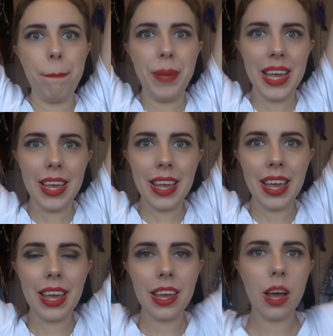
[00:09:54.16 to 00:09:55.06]
being
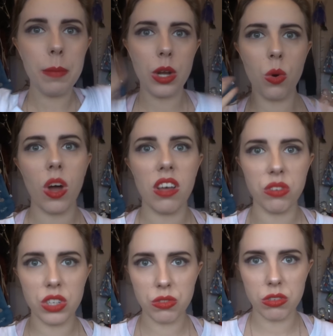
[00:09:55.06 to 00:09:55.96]
here. I'm in a quiet
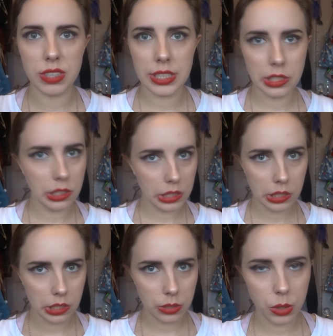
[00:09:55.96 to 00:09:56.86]
voice for a reason, I
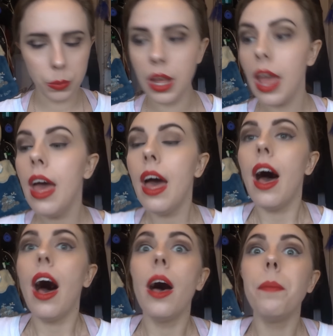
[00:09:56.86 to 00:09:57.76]
can't tell you why.
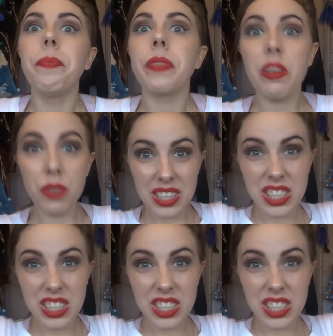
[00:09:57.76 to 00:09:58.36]
Um, if you'd like to